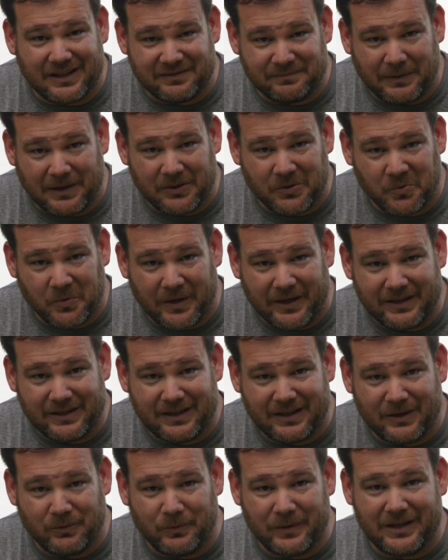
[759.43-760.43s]
left, by the way,
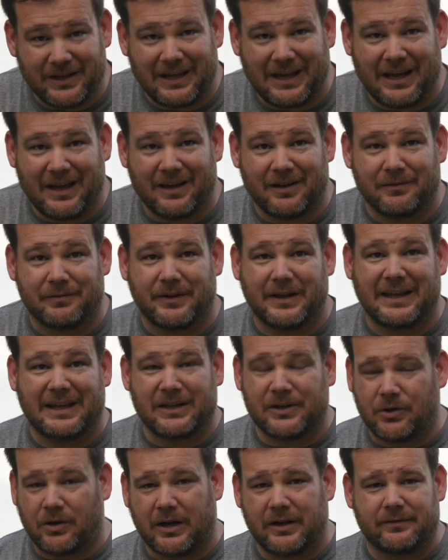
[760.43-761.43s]
and we have
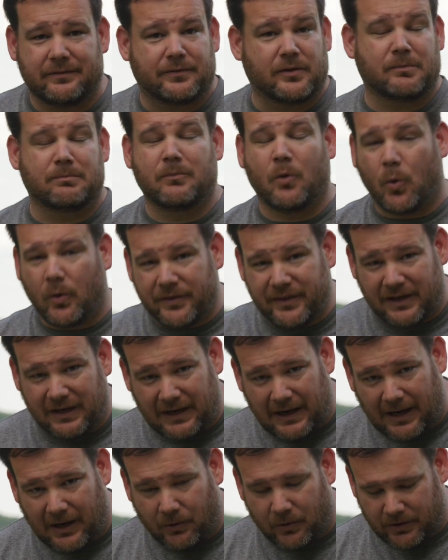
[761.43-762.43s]
engraved for more than
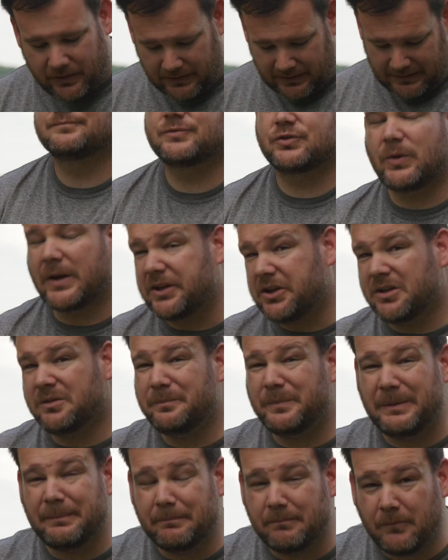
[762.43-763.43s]
an hour. So I couldn't
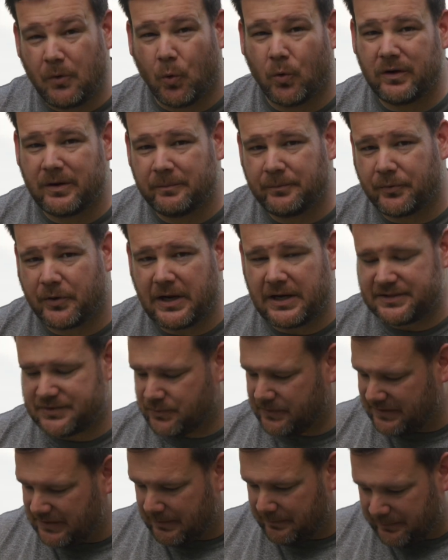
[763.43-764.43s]
be more impressed
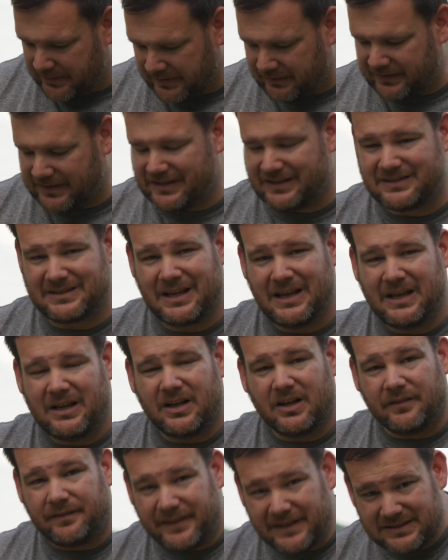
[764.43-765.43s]
with the abilities
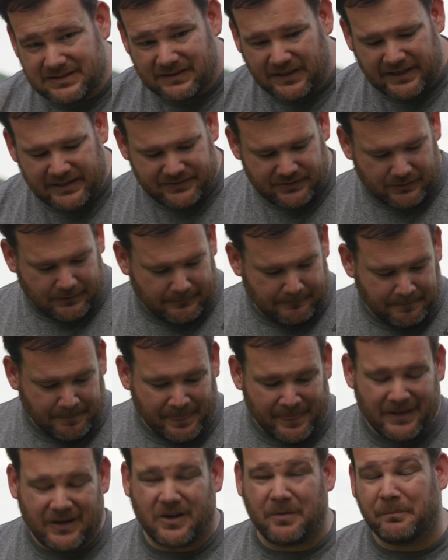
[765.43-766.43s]
of this laser
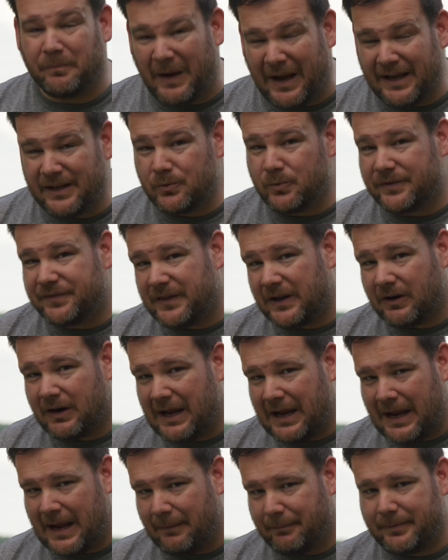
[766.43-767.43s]
combined with their
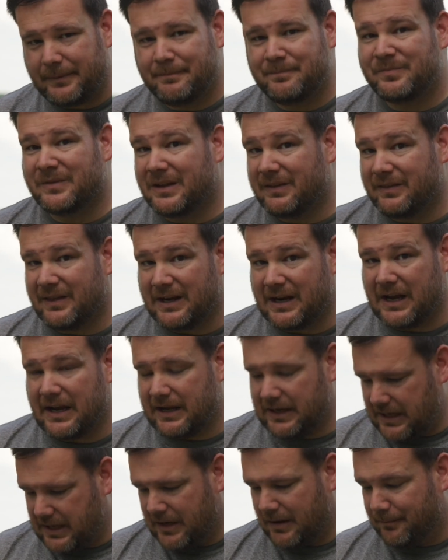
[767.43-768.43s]
app than I
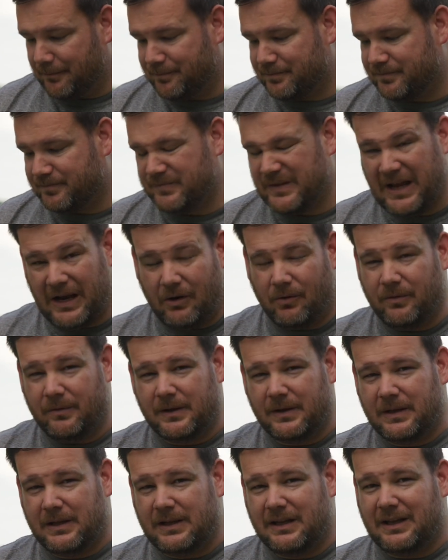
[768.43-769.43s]
am. Now,
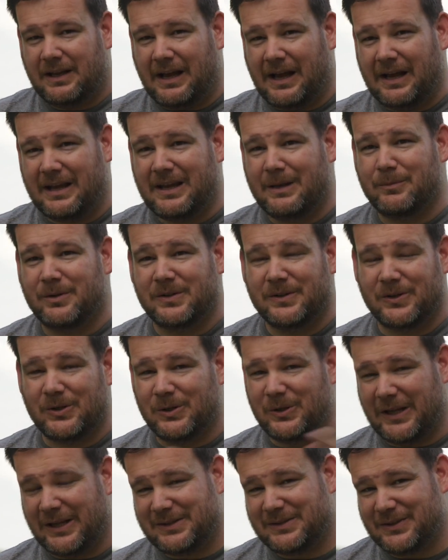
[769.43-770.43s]
I am a
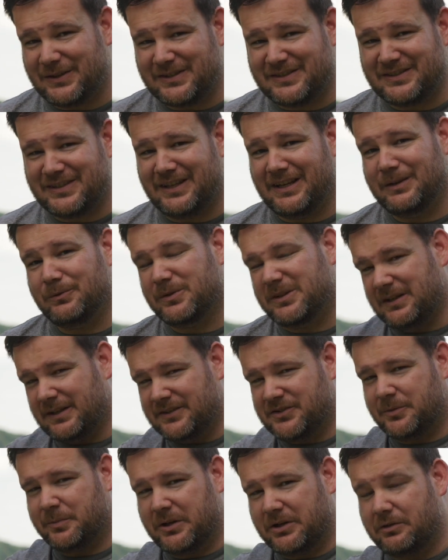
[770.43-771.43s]
little late to the scene with the
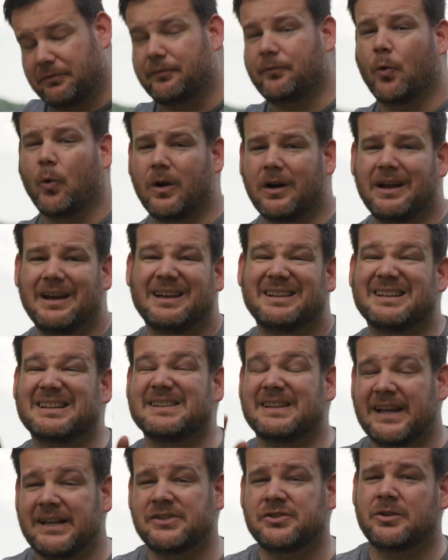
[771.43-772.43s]
Laser Pecker 4. The
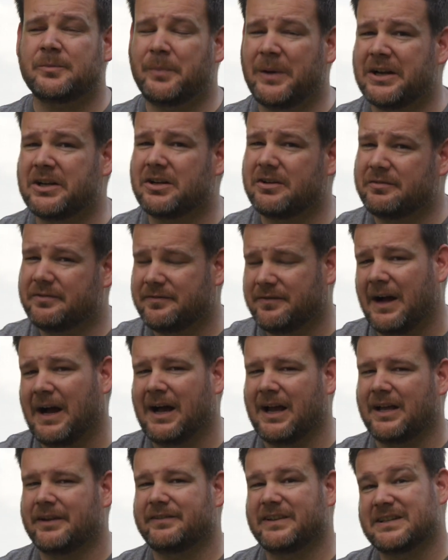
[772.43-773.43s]
Laser Pecker
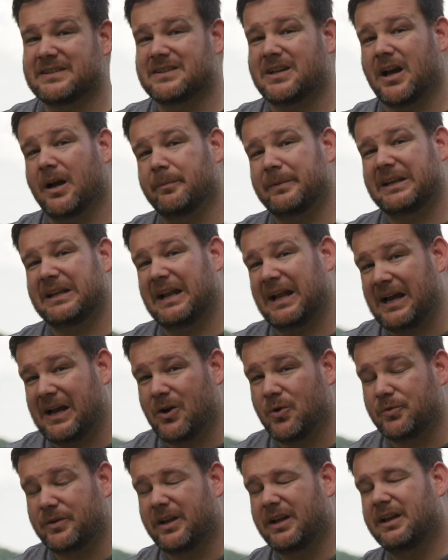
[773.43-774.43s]
5 is coming
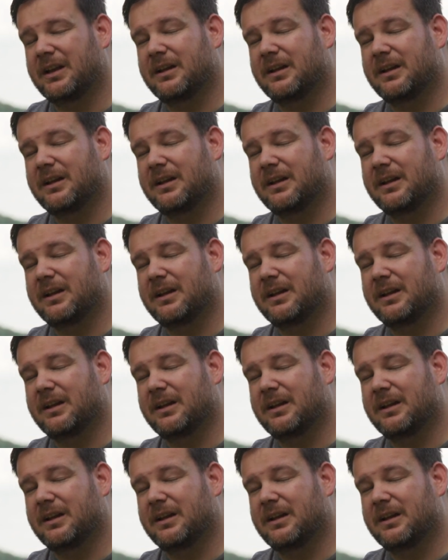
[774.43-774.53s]
out